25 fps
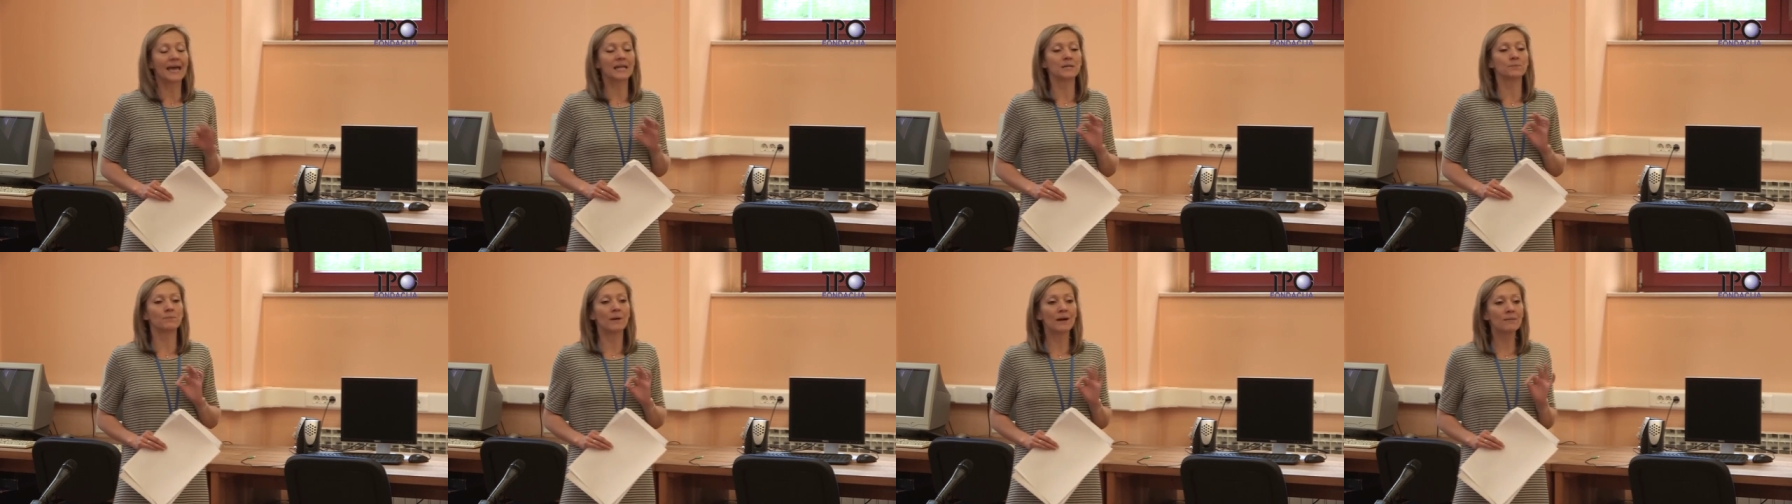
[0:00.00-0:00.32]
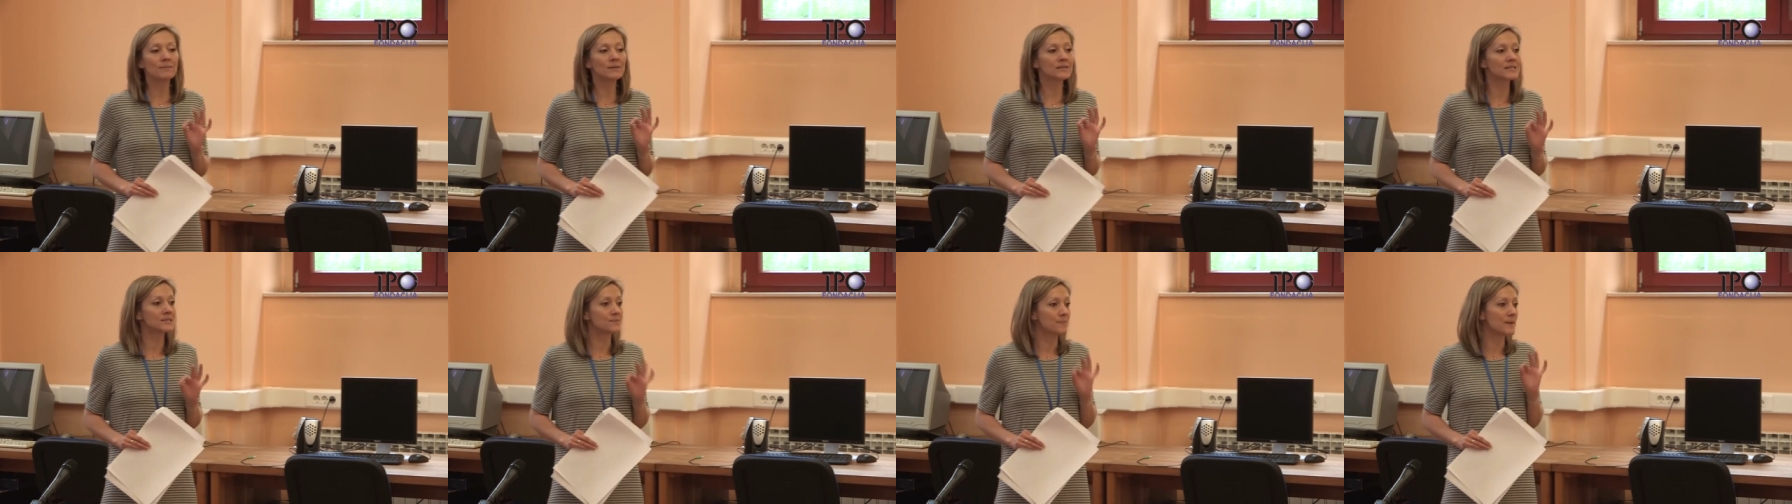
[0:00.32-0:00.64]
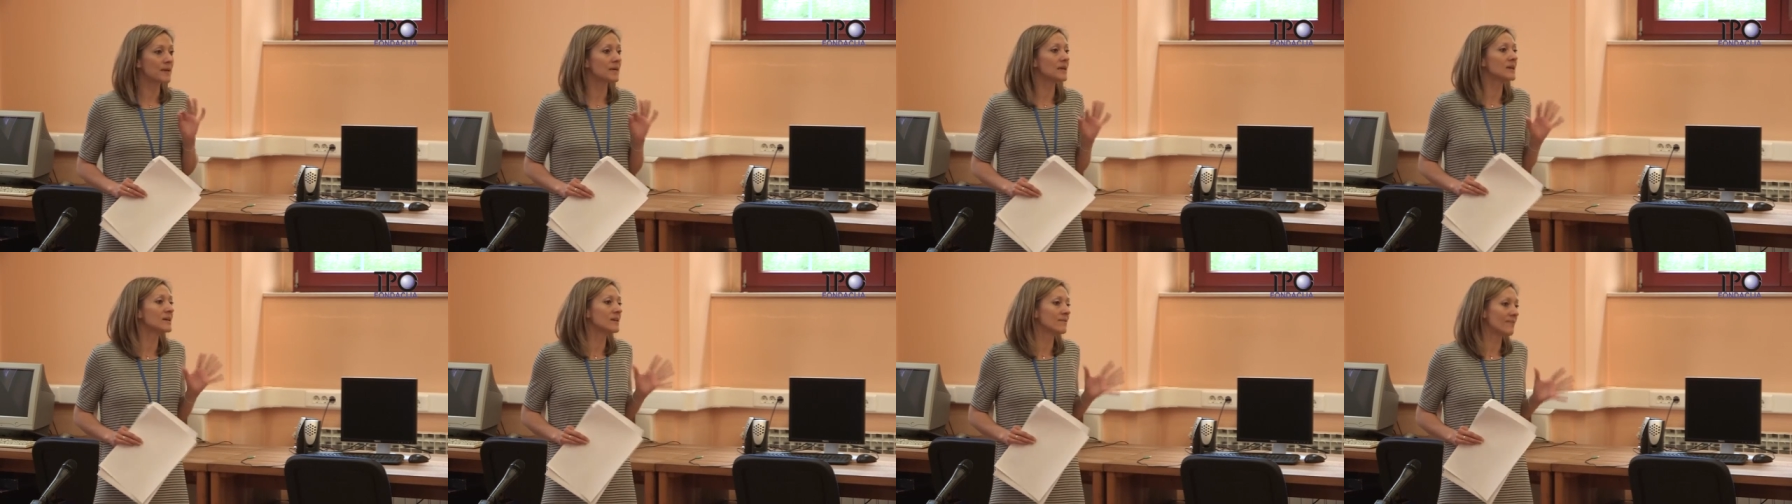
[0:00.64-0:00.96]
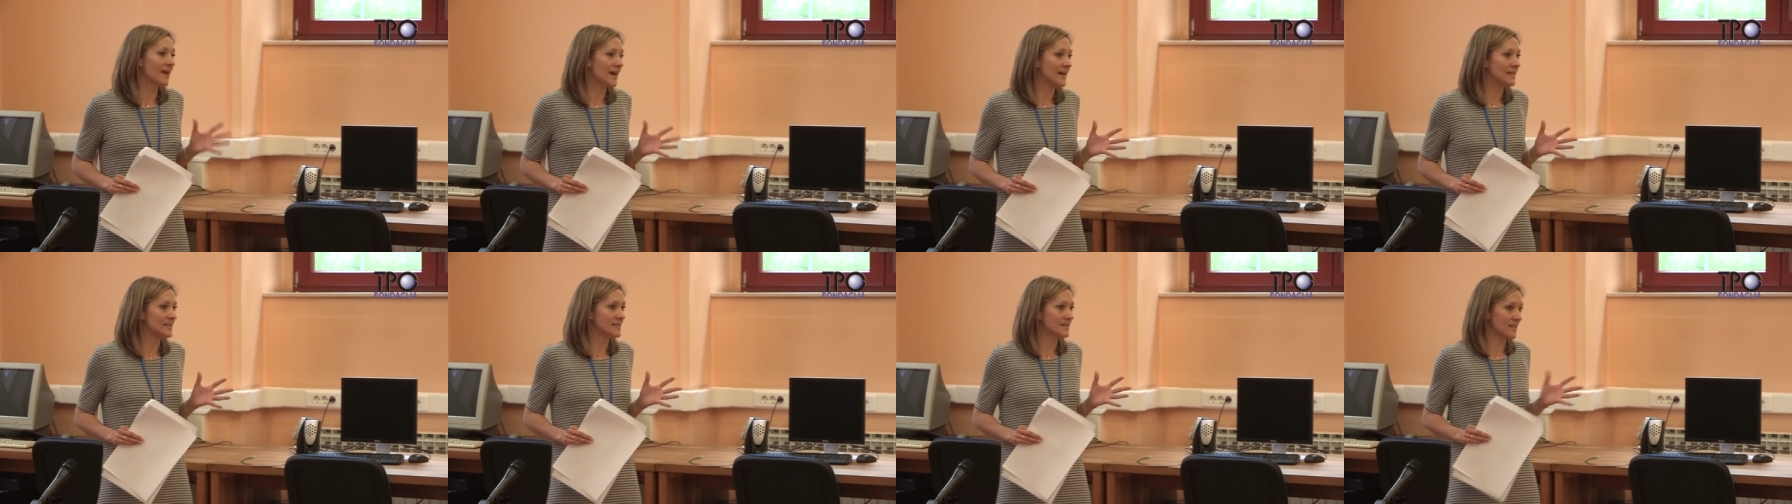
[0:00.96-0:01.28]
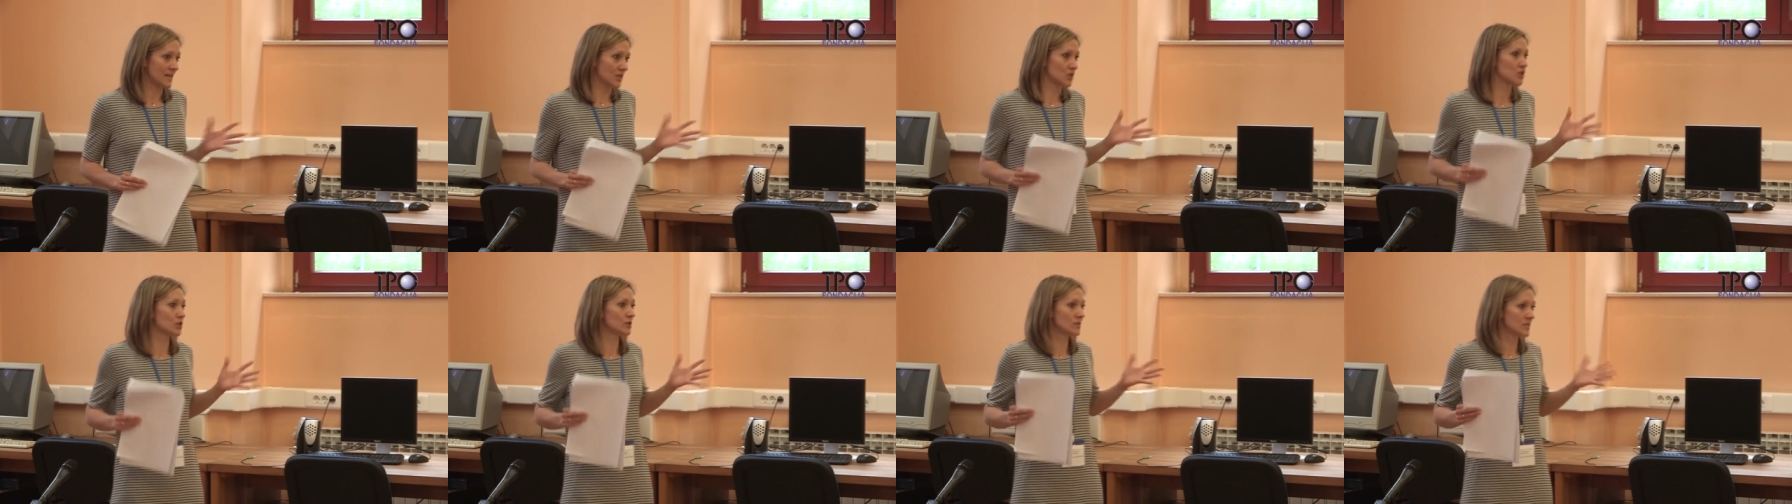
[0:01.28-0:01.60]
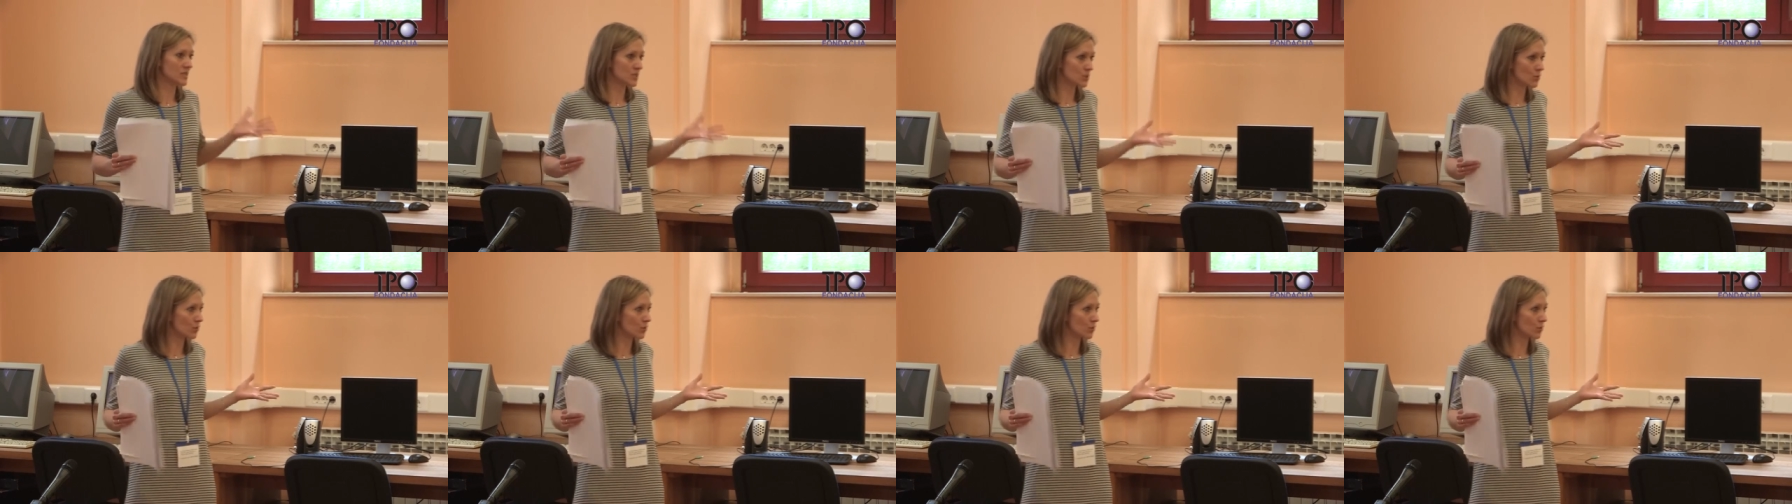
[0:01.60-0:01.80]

And public speaking events, actually